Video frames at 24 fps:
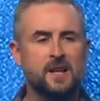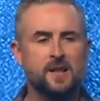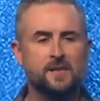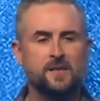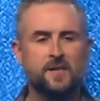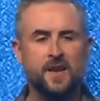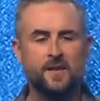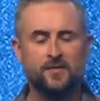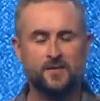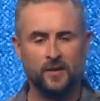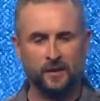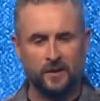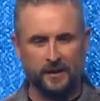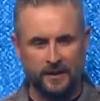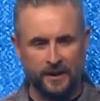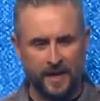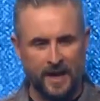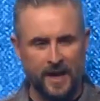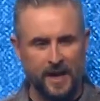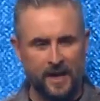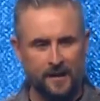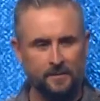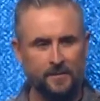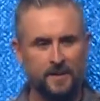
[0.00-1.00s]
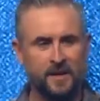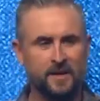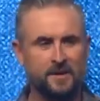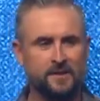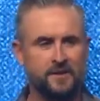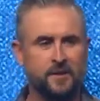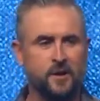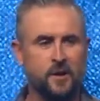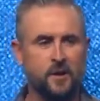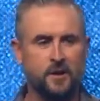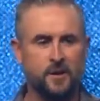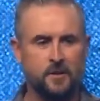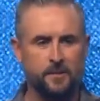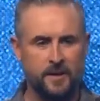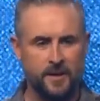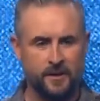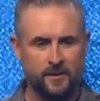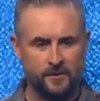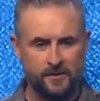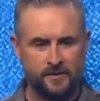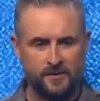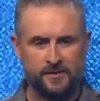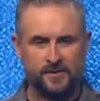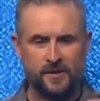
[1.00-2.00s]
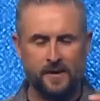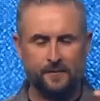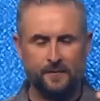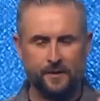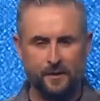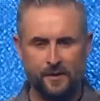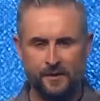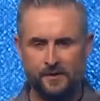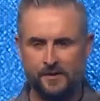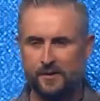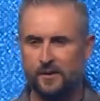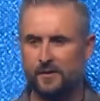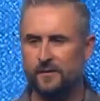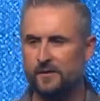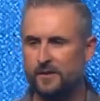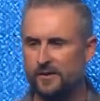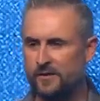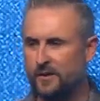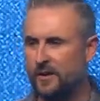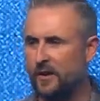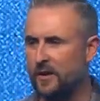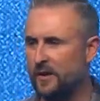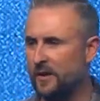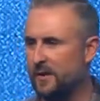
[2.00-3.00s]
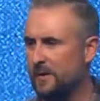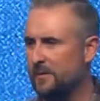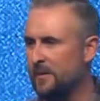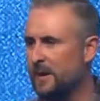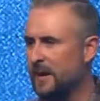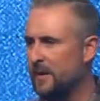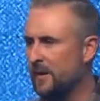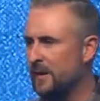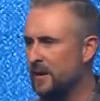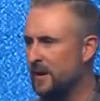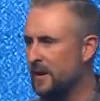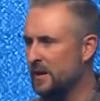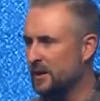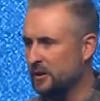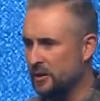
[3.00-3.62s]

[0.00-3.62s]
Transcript: that the lamb that it's talking about, or the suffering servant's talking about